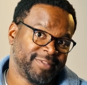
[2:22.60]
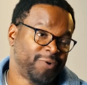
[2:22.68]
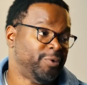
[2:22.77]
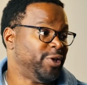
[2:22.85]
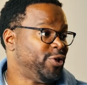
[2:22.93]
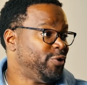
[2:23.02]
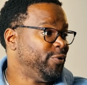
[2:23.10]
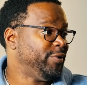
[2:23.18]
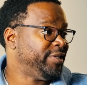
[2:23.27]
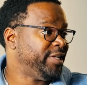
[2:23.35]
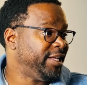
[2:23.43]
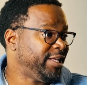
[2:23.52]
When you
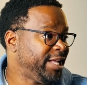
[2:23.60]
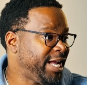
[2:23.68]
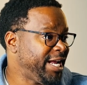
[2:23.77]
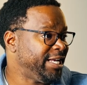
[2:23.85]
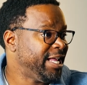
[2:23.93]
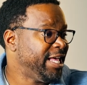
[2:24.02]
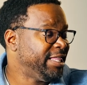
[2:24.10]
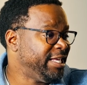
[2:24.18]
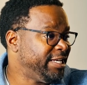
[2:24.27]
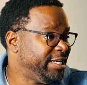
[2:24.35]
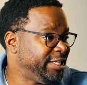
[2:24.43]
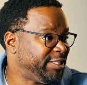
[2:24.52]
delete the
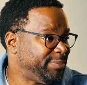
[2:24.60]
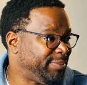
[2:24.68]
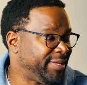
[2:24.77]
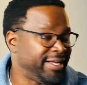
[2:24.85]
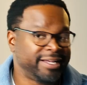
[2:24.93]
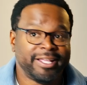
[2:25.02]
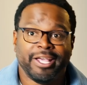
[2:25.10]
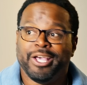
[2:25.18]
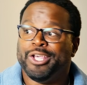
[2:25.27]
discipline,